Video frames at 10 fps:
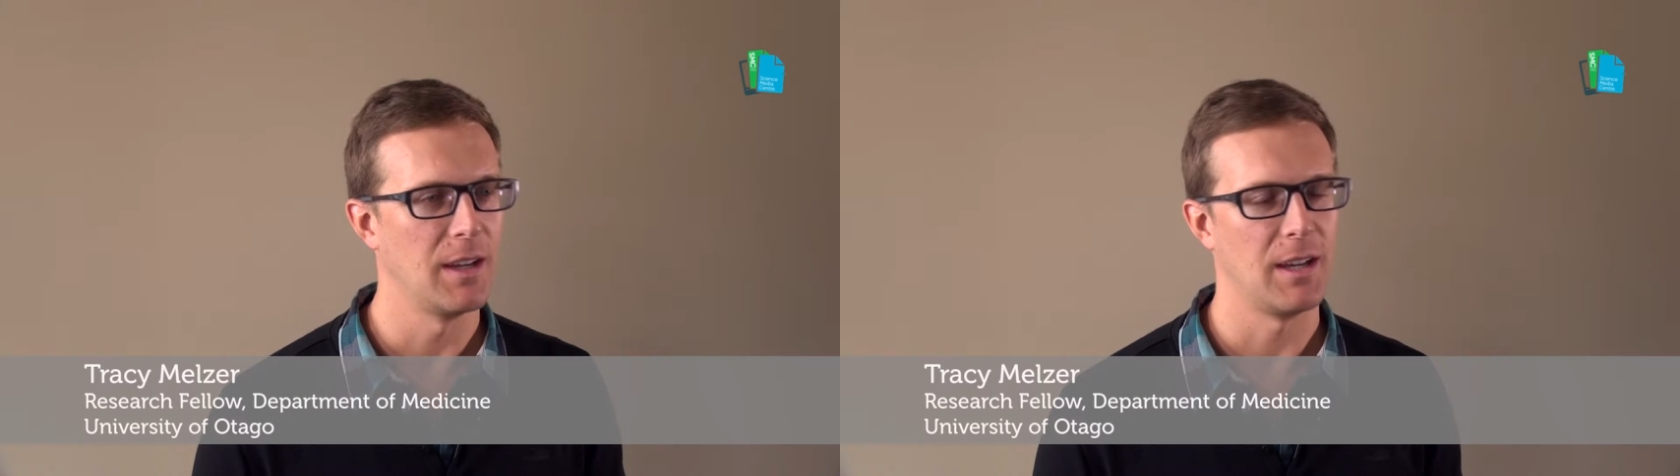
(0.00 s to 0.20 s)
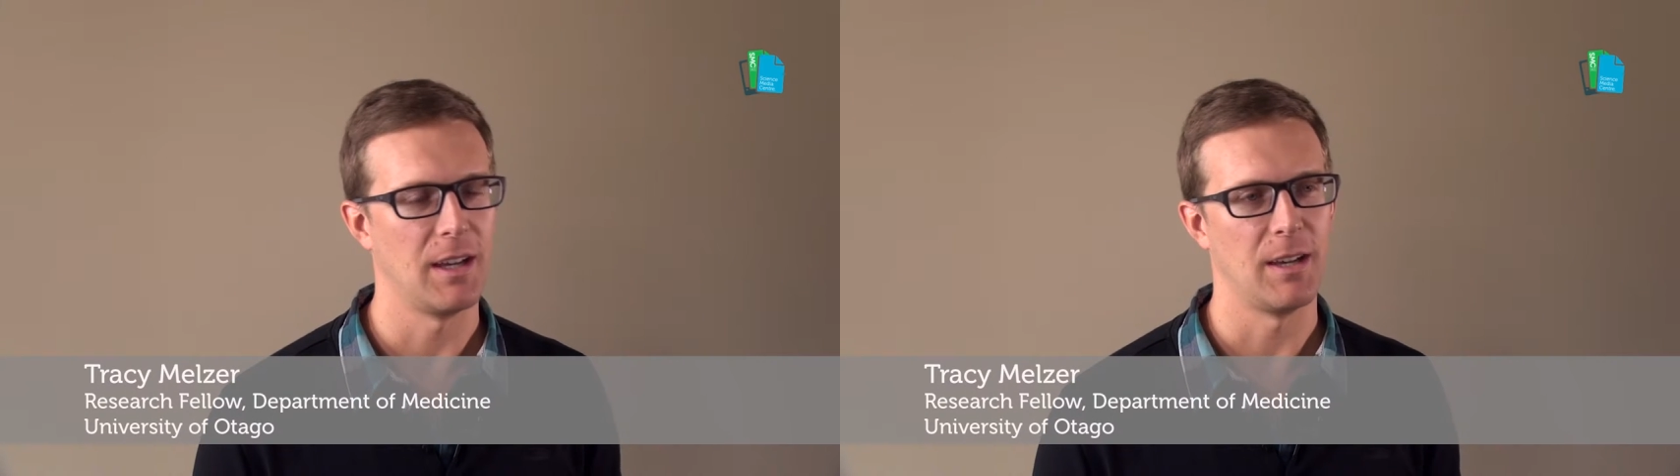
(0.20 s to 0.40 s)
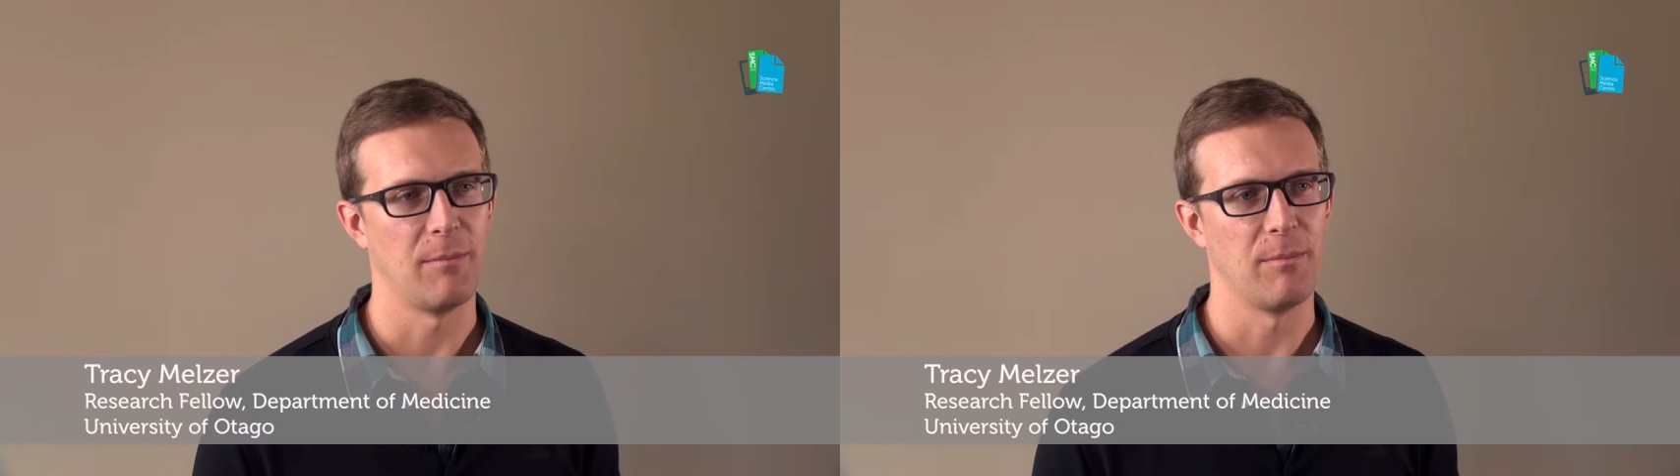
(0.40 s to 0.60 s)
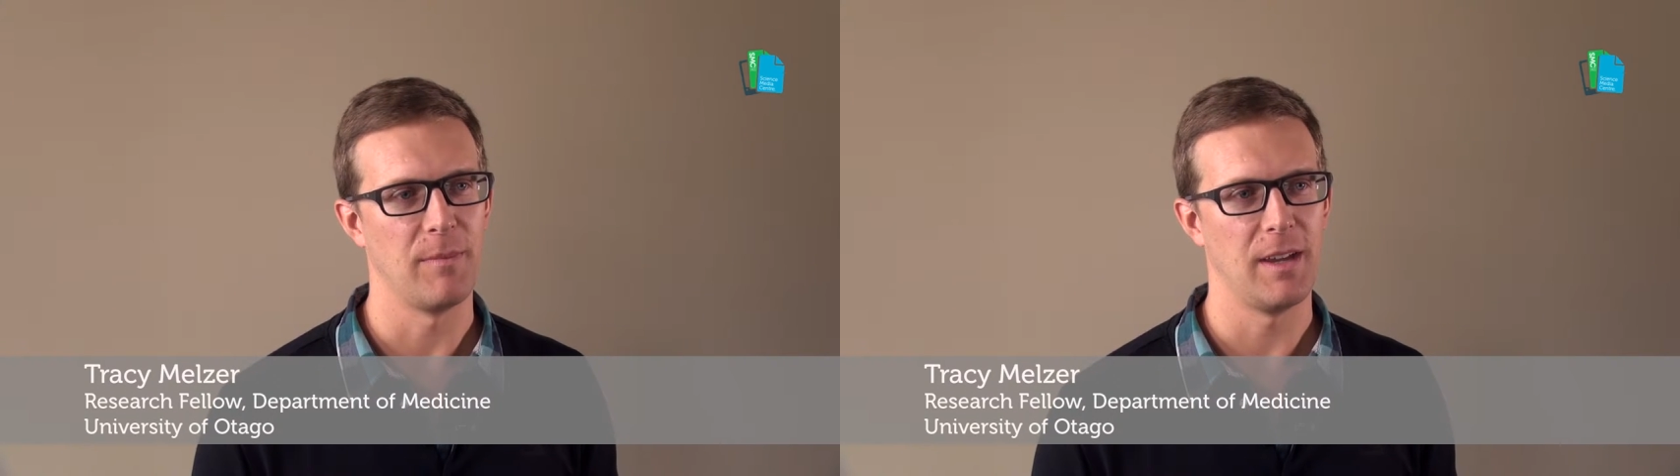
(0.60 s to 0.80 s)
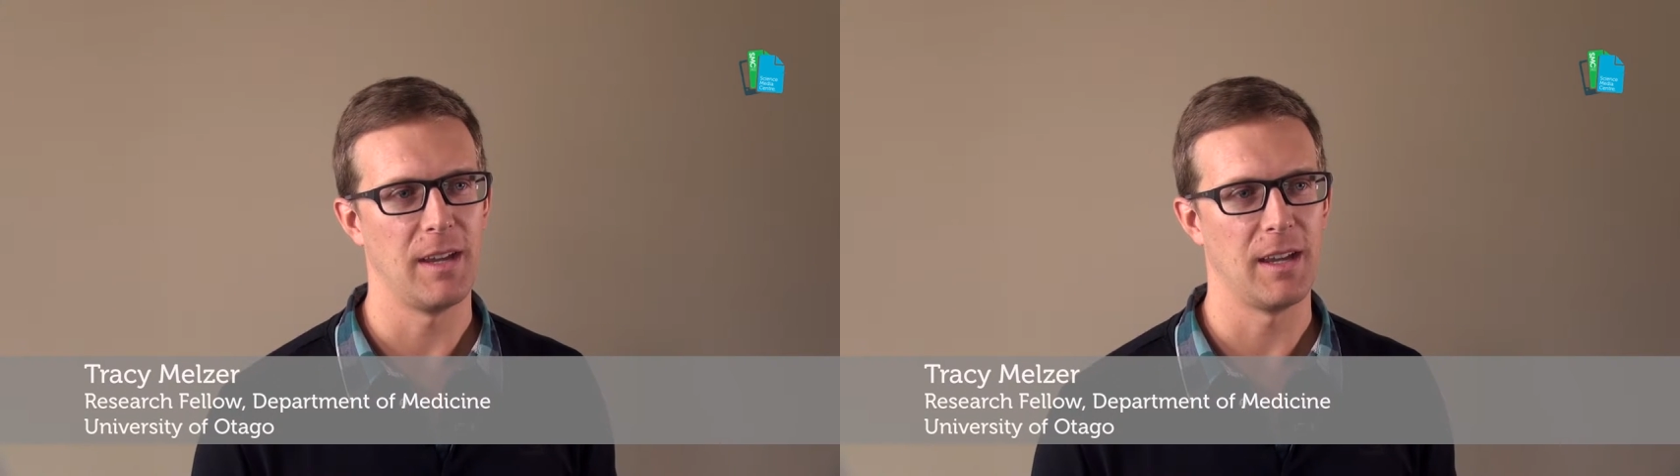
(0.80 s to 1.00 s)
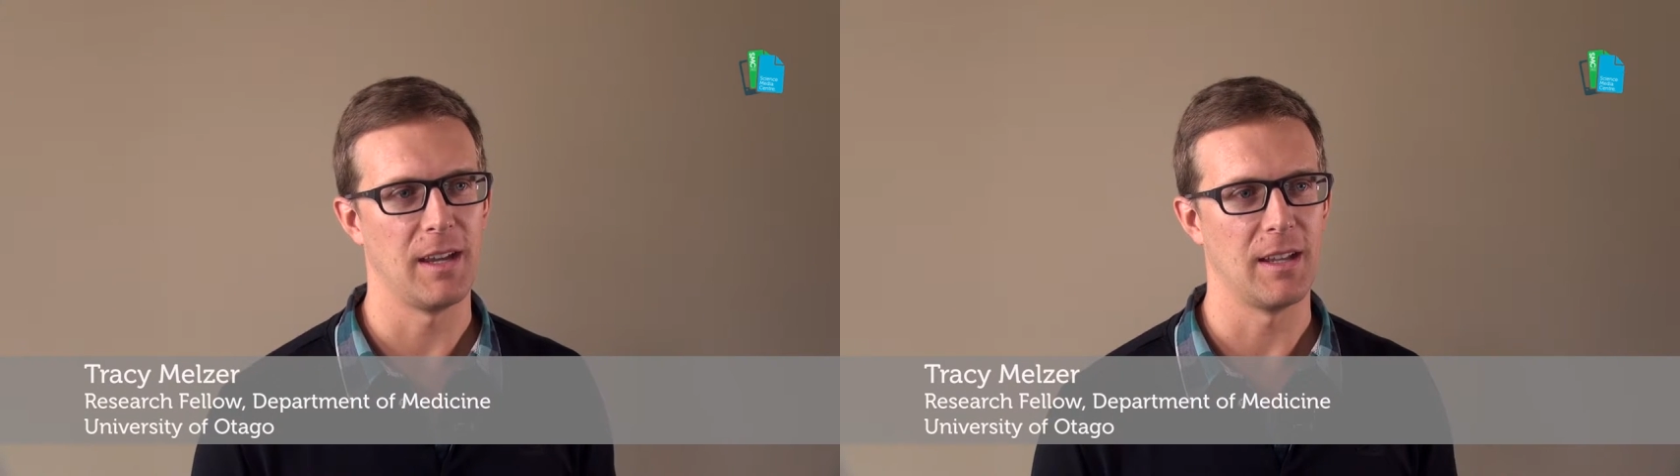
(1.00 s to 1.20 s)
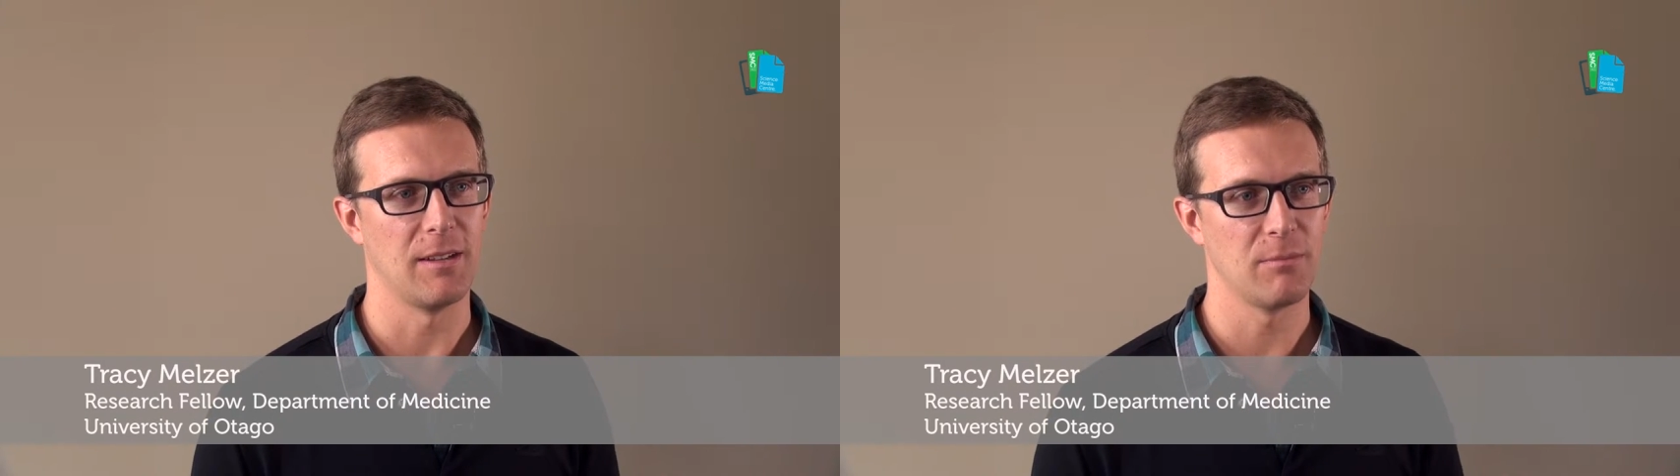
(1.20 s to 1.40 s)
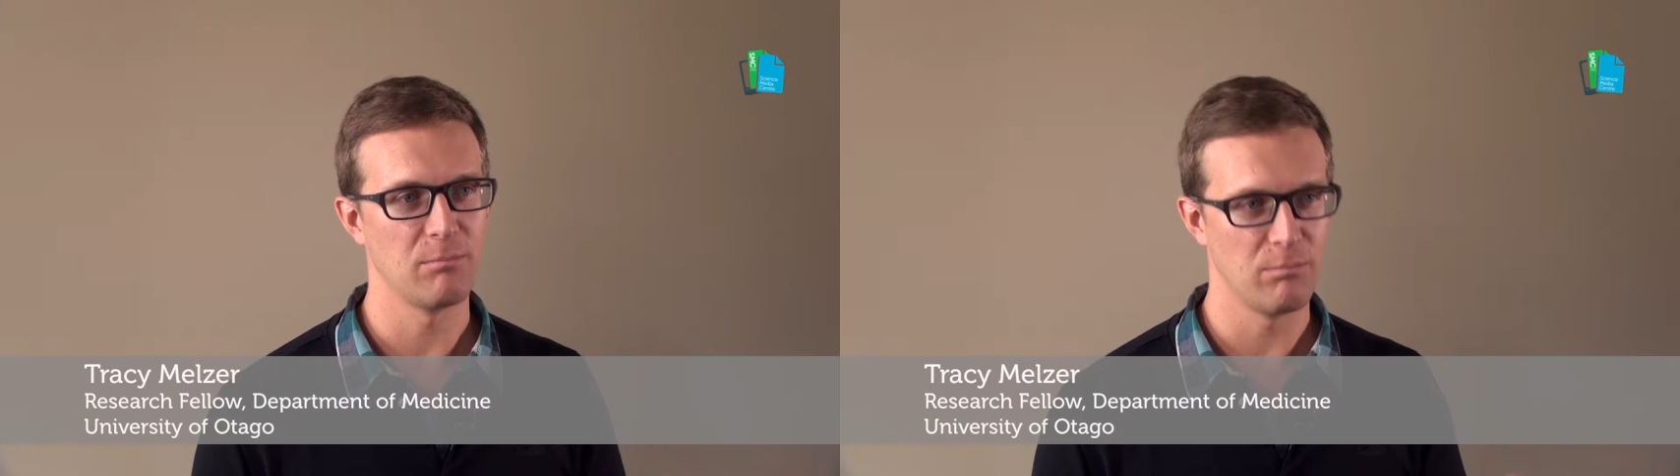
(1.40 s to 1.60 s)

And